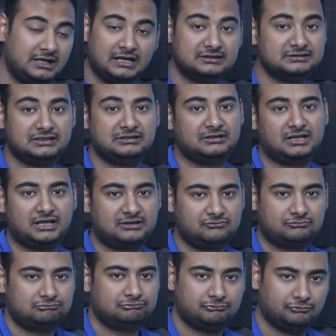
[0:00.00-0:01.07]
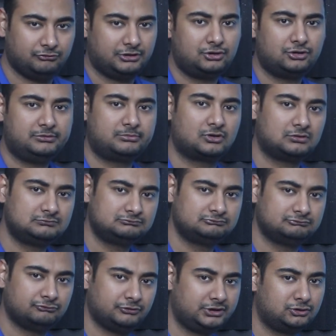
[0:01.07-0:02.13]
And then they're like, we're good, bro,
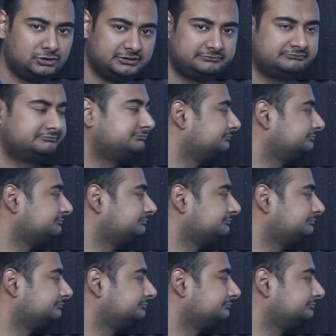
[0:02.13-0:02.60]
we're good